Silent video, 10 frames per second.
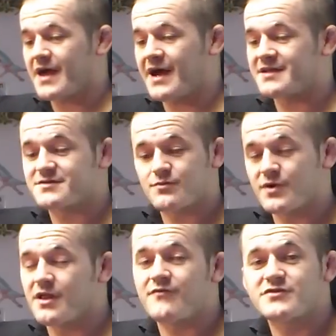And
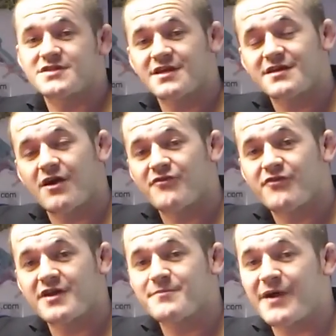we'll obviously
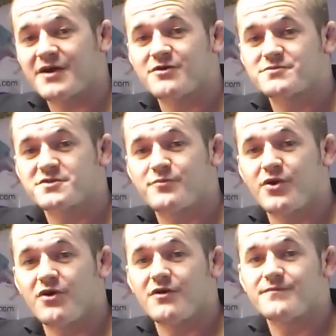offer any backup
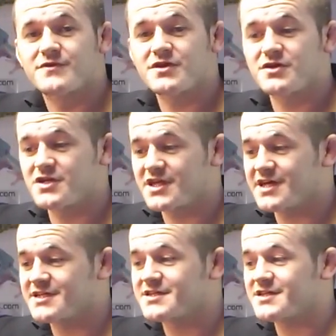support that you
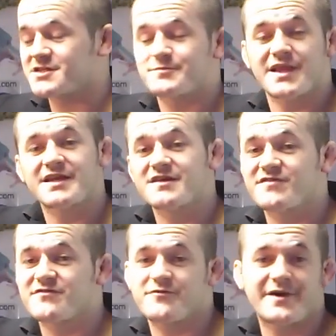need, and there's plenty of
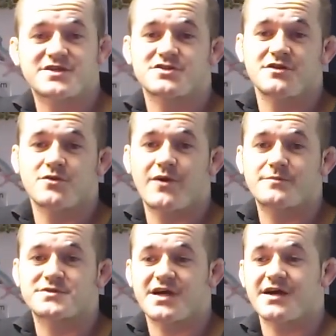information on the
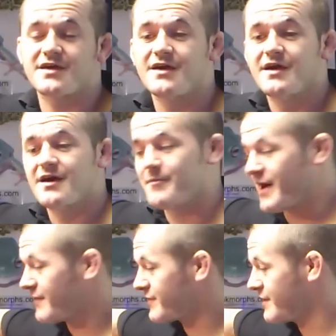website
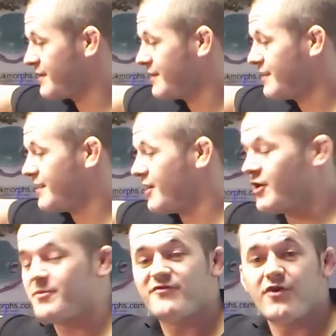about the
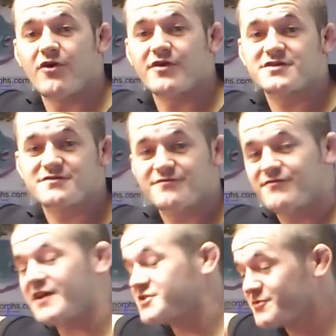herbivorous
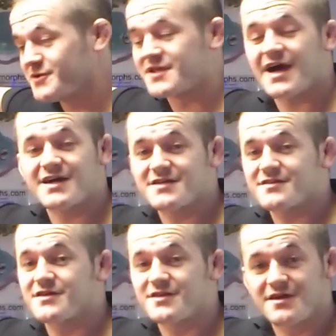vegetable
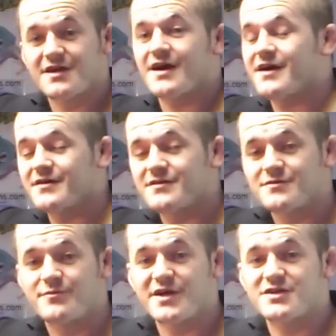diet that the
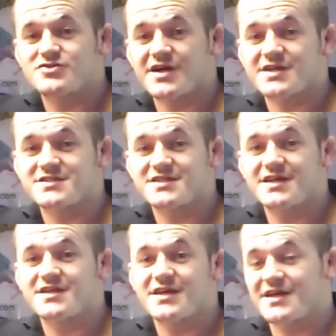bearded dragons
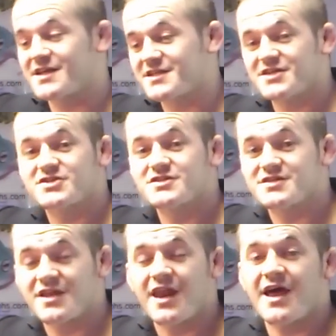need, in addition
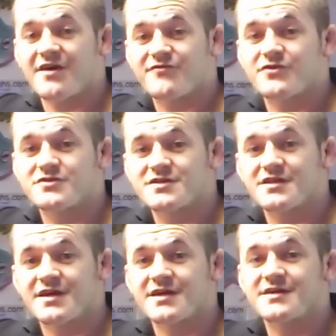to the live foods
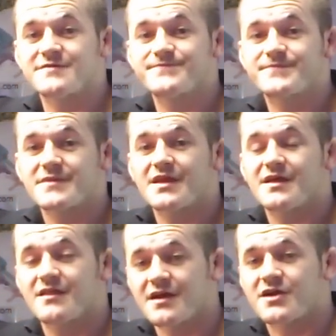that they eat.
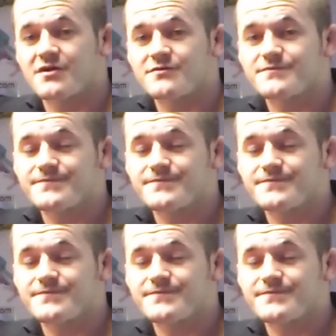Thank you.